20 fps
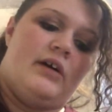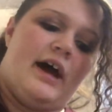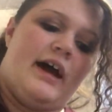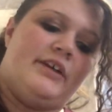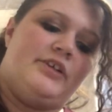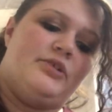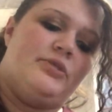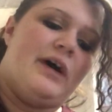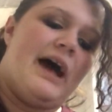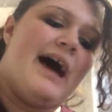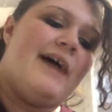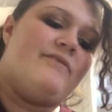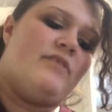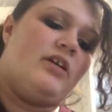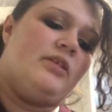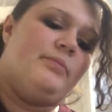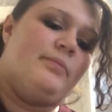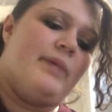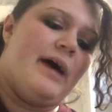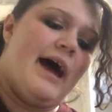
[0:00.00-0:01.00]
I do have
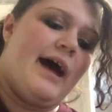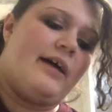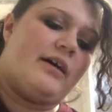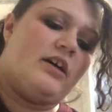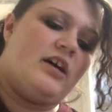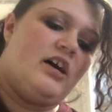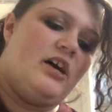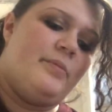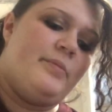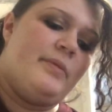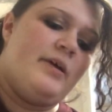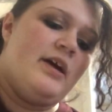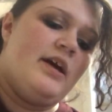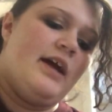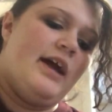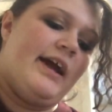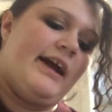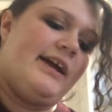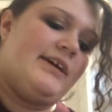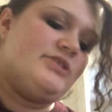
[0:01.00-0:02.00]
on backup
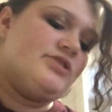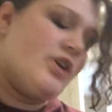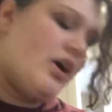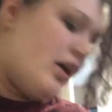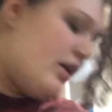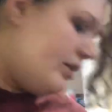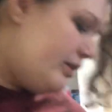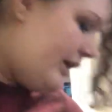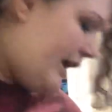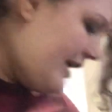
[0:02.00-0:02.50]
a Tarte